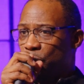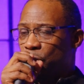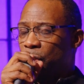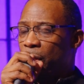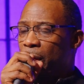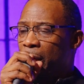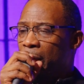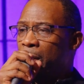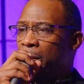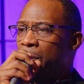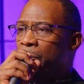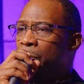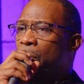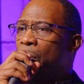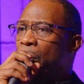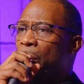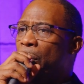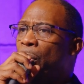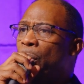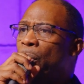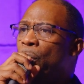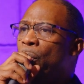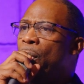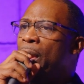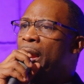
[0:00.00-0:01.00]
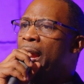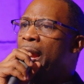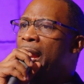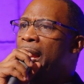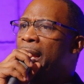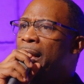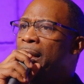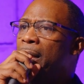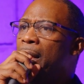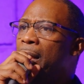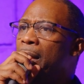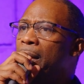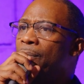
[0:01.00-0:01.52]
send the
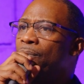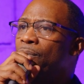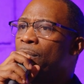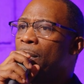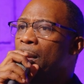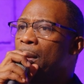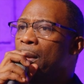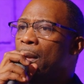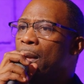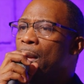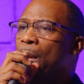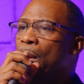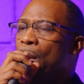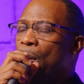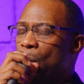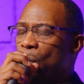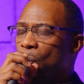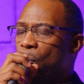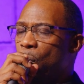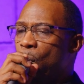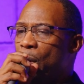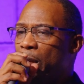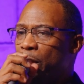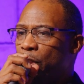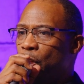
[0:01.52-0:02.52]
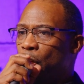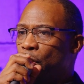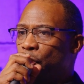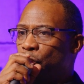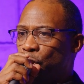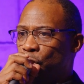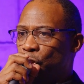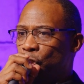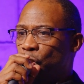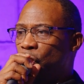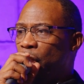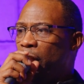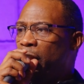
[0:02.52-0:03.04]
rain when your
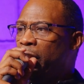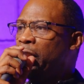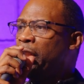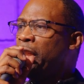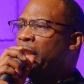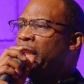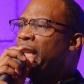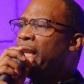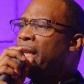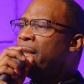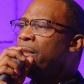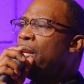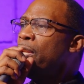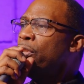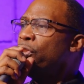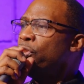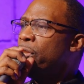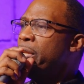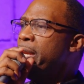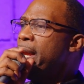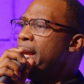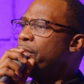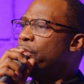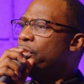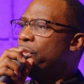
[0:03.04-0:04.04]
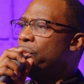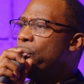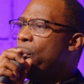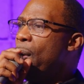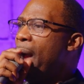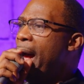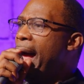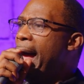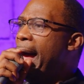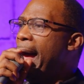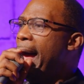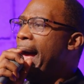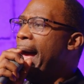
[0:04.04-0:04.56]
season gets
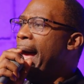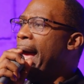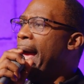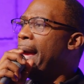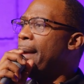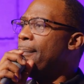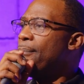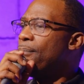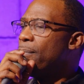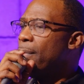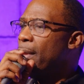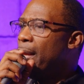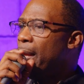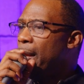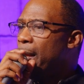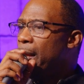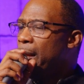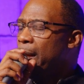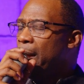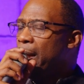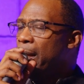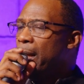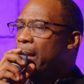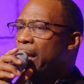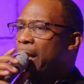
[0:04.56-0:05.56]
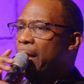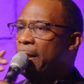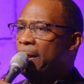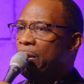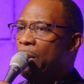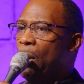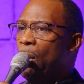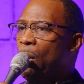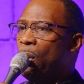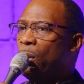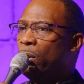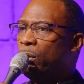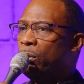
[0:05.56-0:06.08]
dry. He
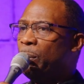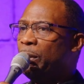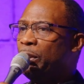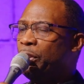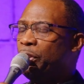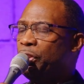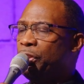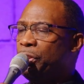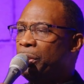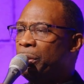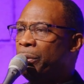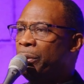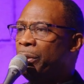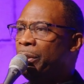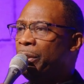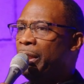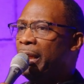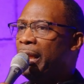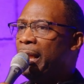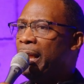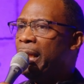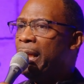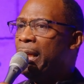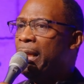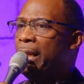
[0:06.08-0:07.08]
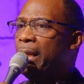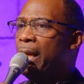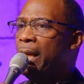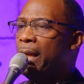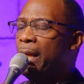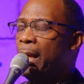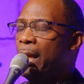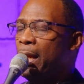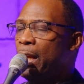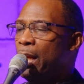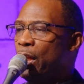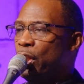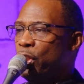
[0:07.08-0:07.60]
knows what you need
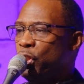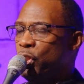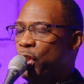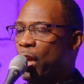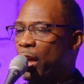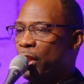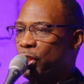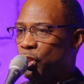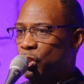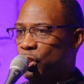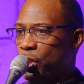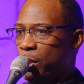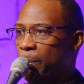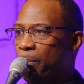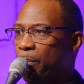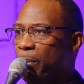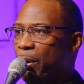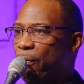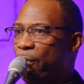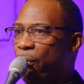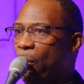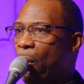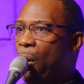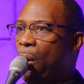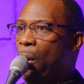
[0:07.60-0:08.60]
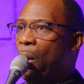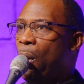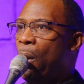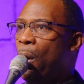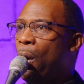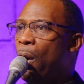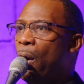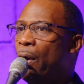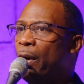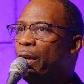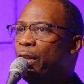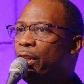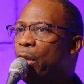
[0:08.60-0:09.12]
just
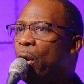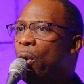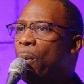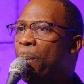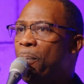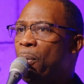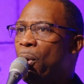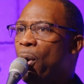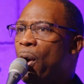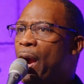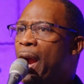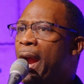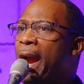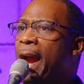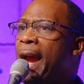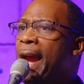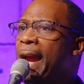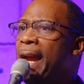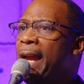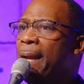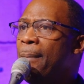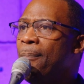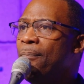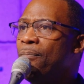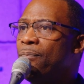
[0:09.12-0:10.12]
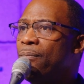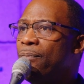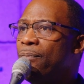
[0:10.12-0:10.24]
before you pray.